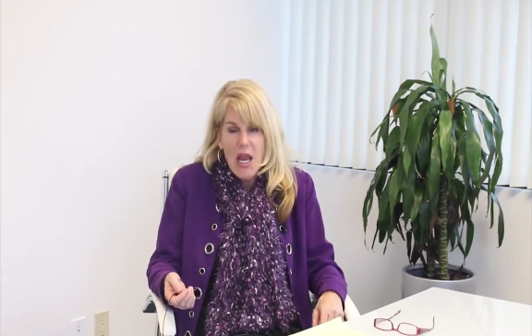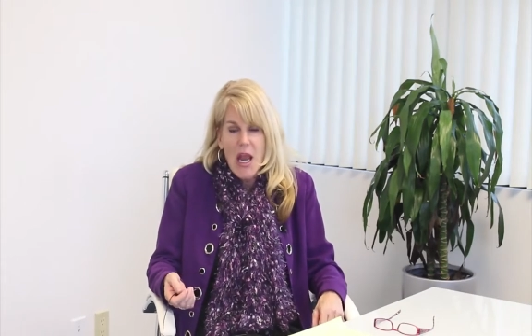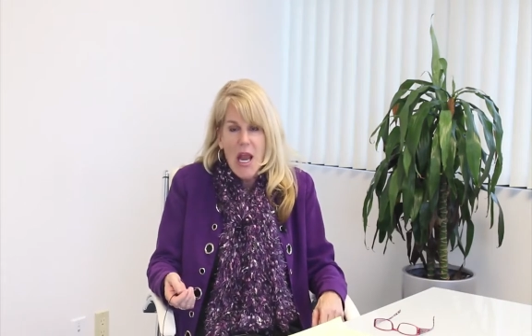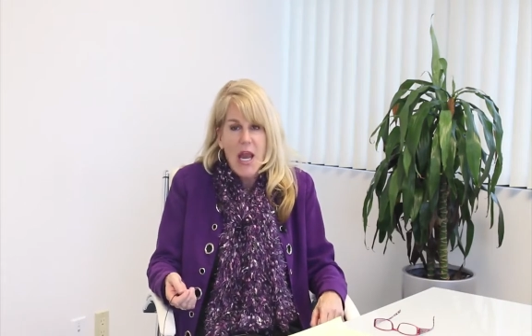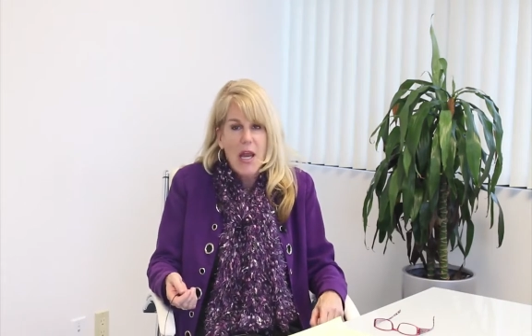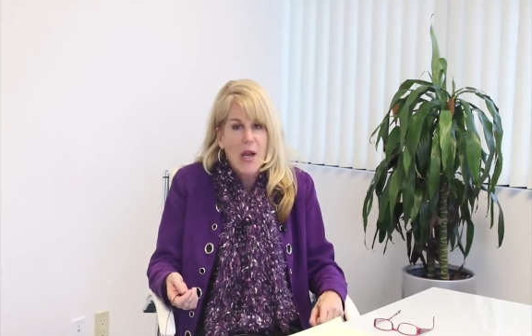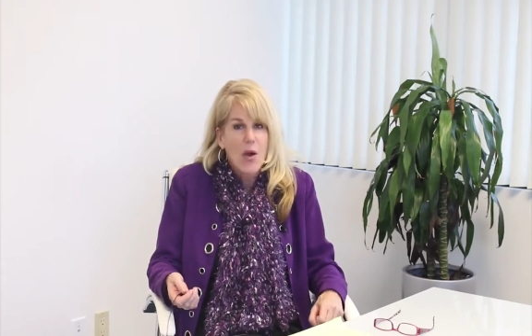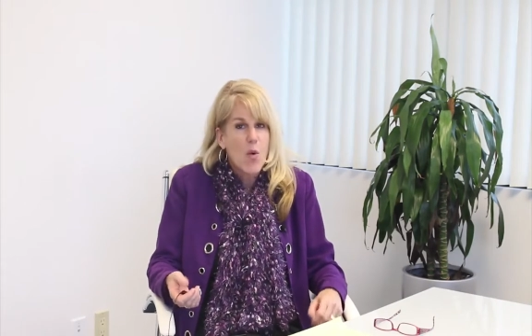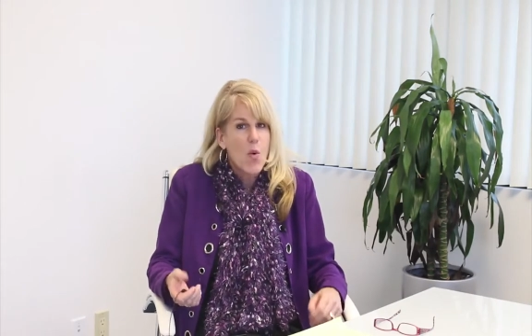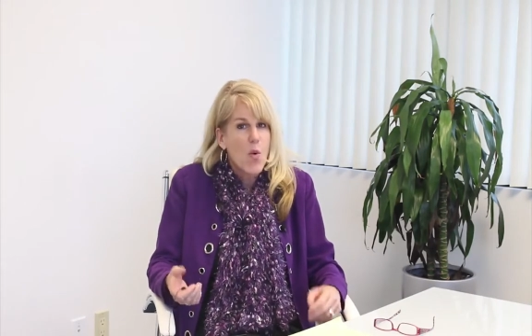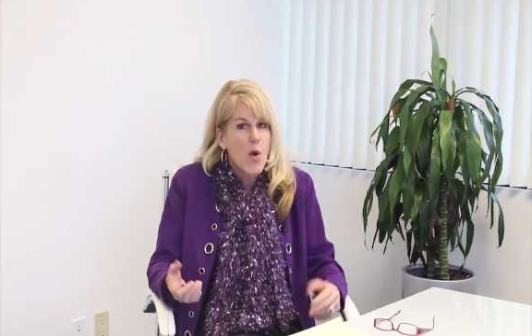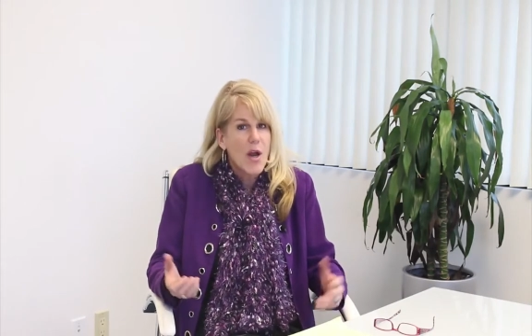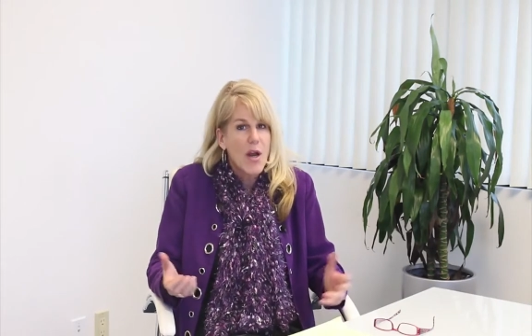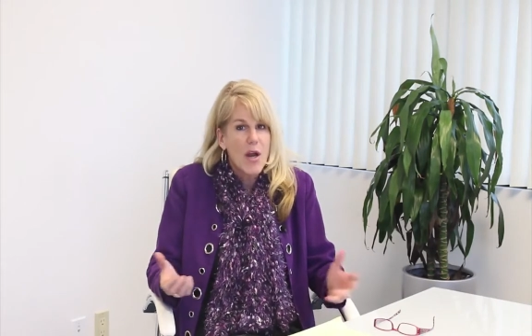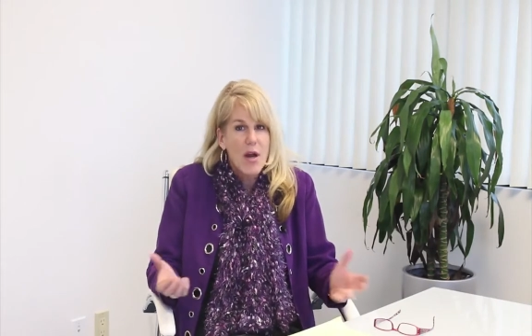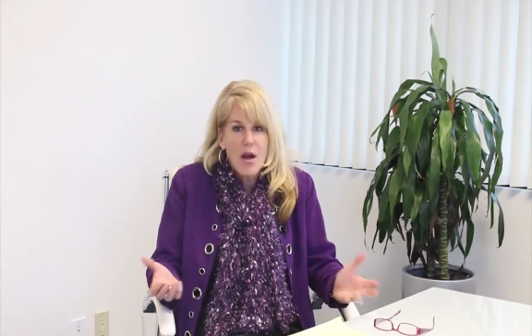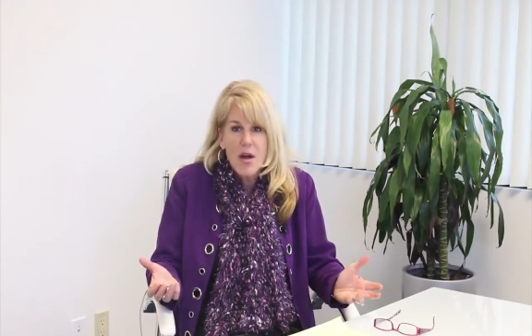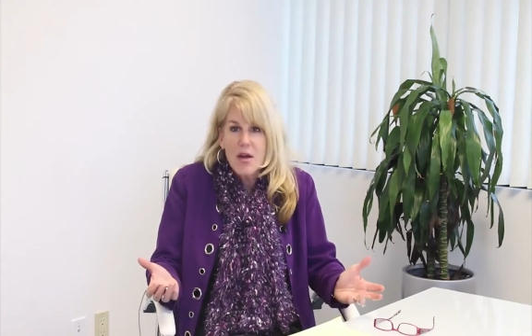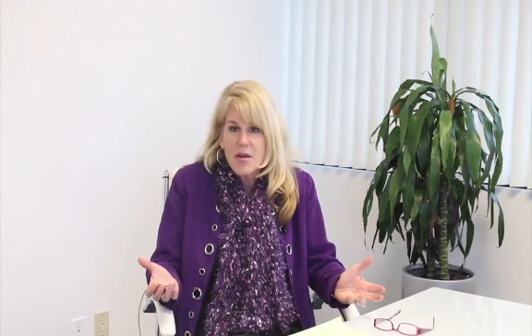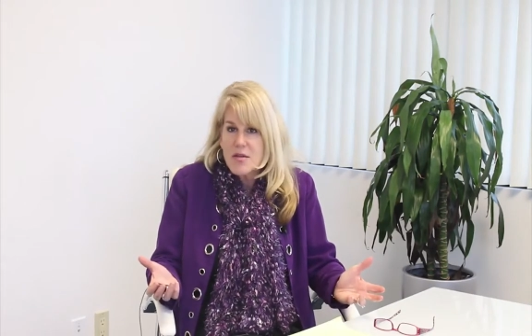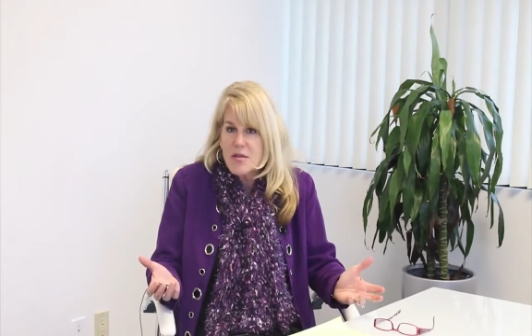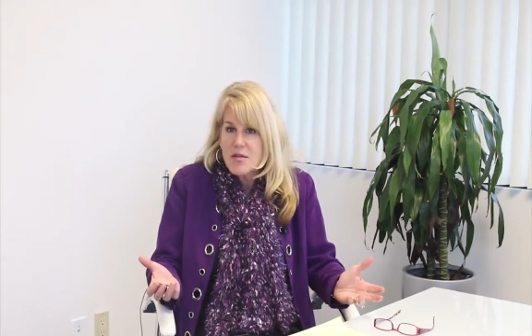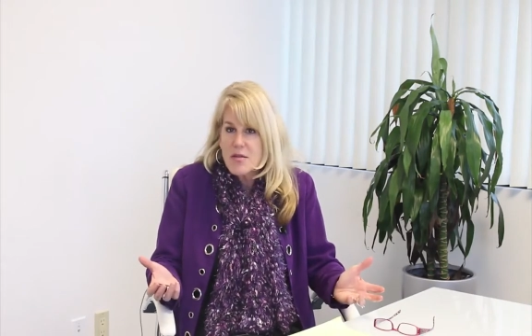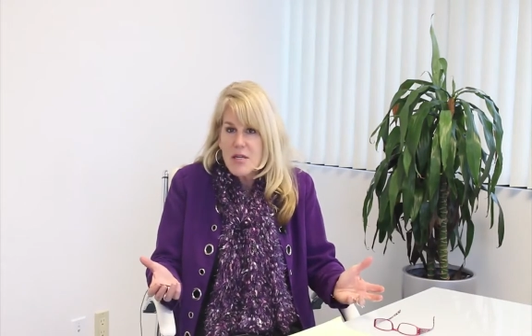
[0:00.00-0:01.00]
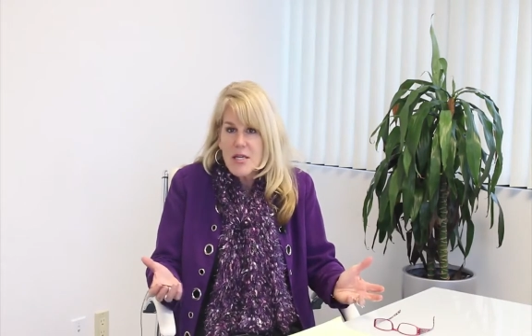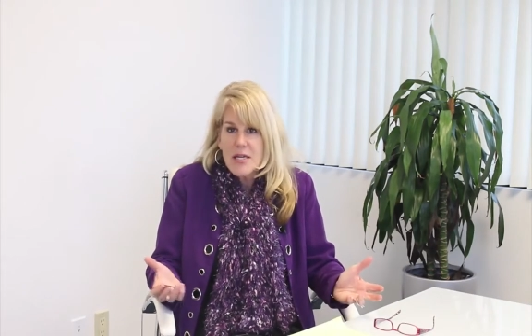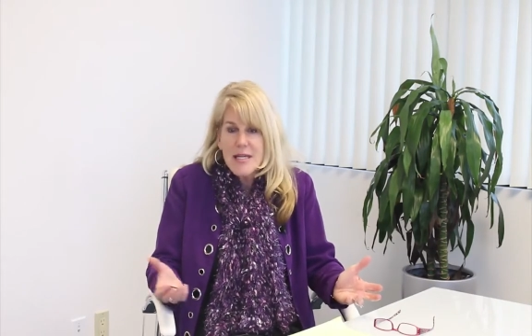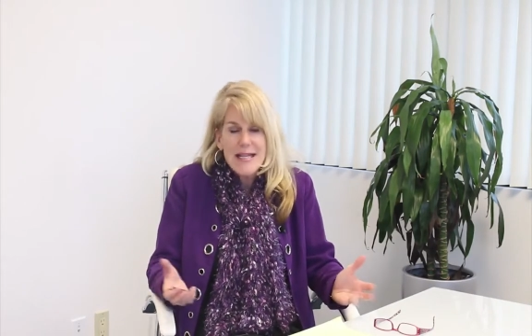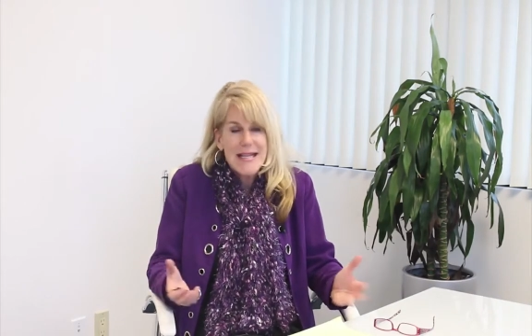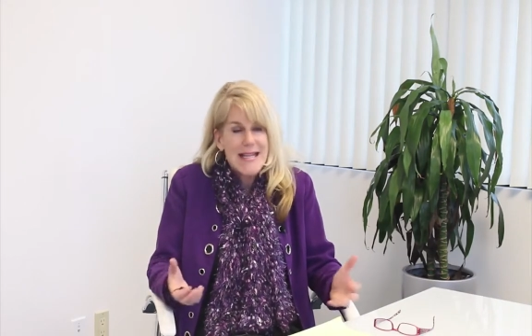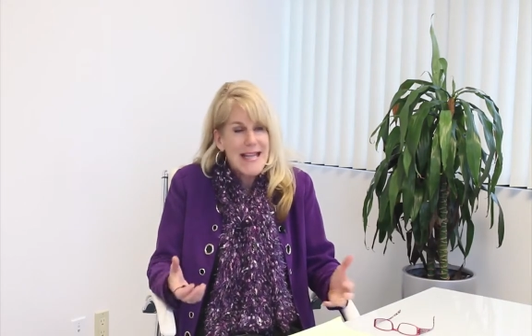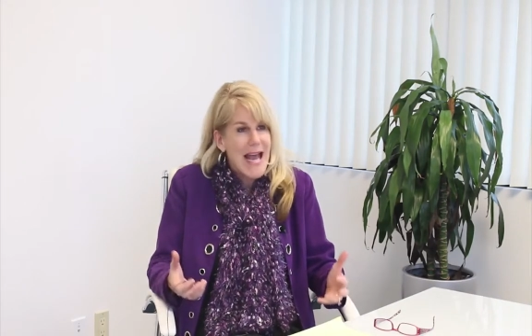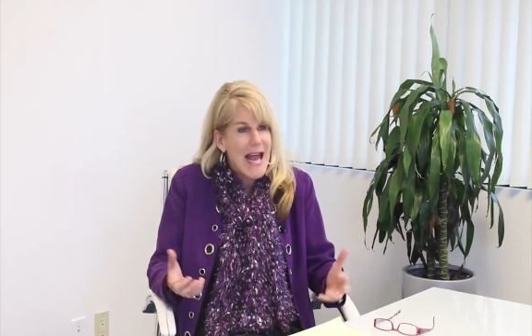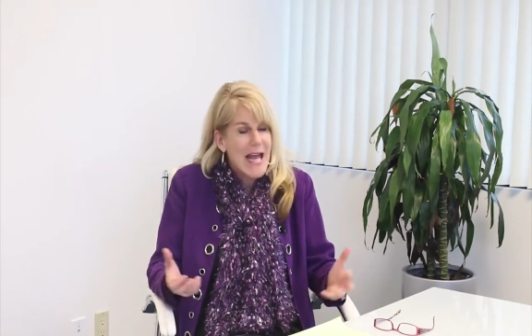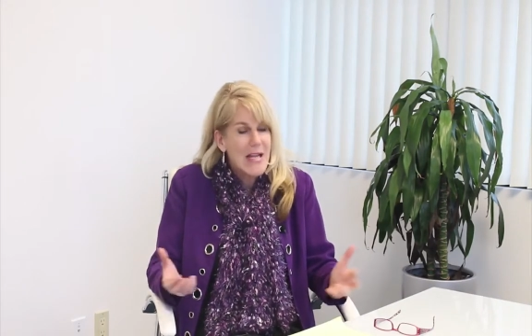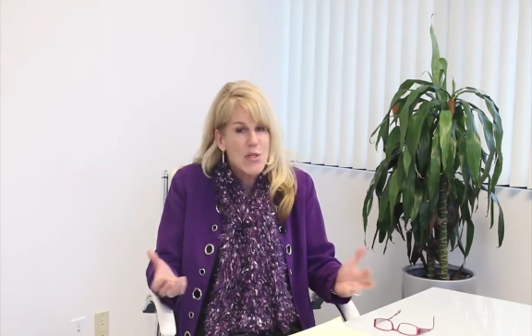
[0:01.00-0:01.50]
And quite honestly,
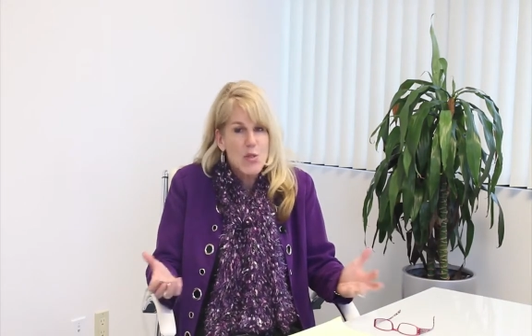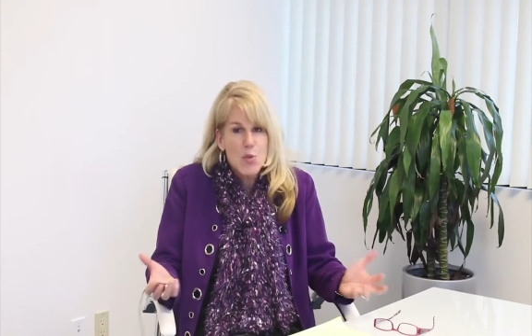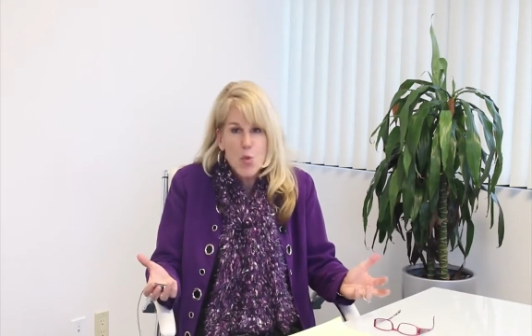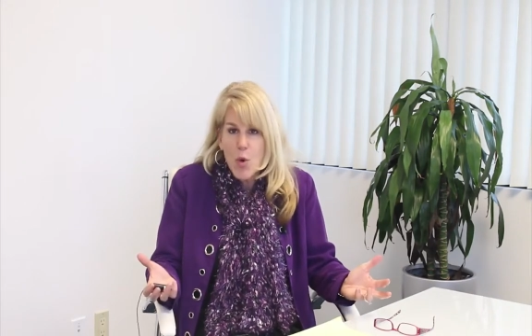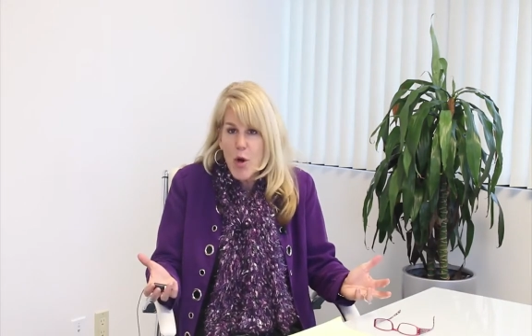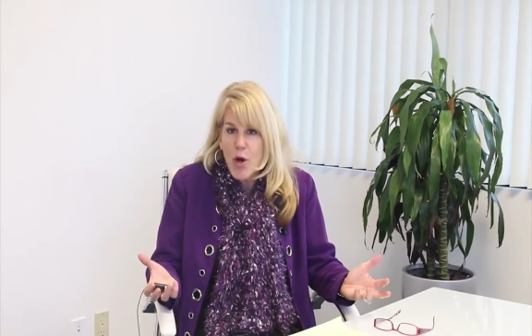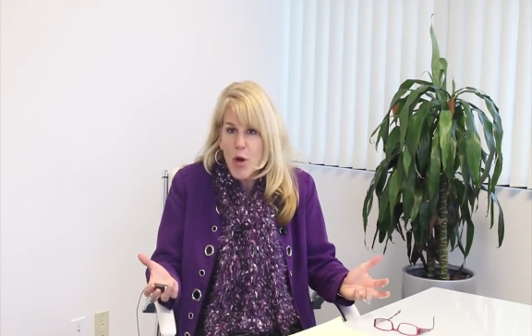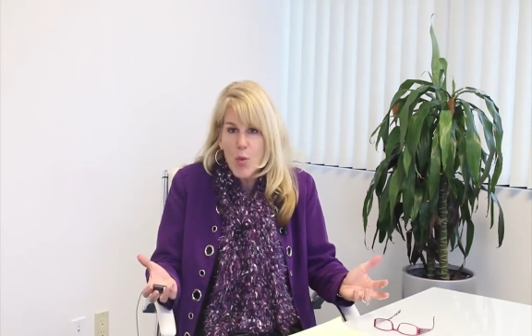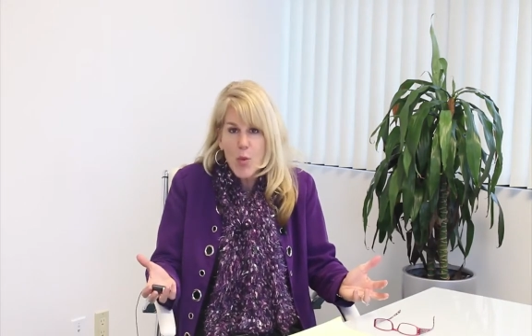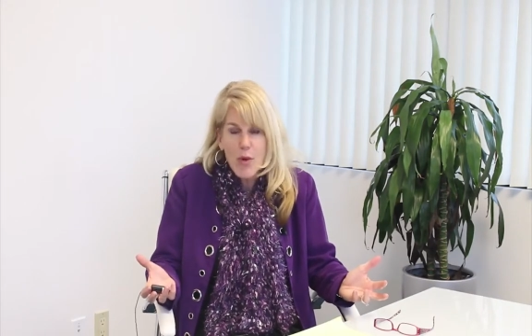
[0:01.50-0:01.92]
that's where